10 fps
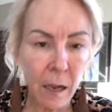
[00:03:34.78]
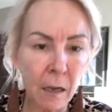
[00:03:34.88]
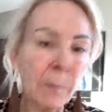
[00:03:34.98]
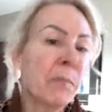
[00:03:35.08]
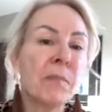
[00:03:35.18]

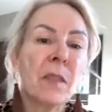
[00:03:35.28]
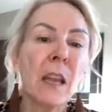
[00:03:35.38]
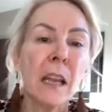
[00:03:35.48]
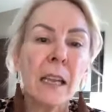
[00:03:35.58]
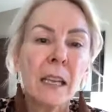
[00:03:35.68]
um,
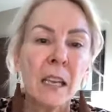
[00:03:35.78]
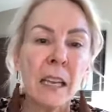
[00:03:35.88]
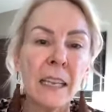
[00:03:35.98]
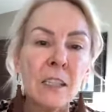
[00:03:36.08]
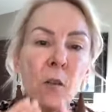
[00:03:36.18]

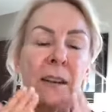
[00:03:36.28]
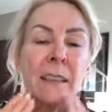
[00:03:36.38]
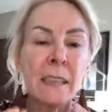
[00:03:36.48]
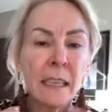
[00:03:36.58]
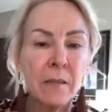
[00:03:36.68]
it's
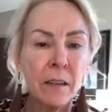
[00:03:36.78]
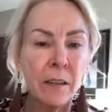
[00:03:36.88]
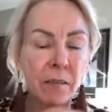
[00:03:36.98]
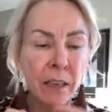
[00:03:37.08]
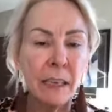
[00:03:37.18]
going to give
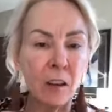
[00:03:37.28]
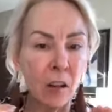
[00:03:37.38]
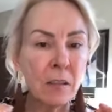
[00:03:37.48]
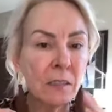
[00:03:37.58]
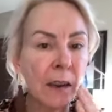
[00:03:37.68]
fill in
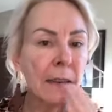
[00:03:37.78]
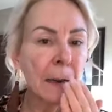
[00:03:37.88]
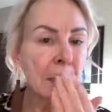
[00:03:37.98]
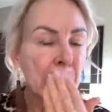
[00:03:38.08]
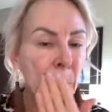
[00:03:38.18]
all those
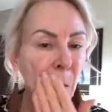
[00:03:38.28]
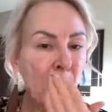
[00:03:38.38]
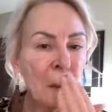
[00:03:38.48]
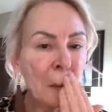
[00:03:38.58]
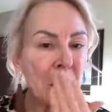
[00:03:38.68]
fine lines and
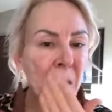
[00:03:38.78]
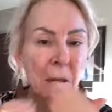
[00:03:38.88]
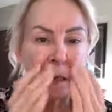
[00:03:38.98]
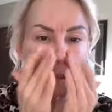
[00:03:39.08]
pores.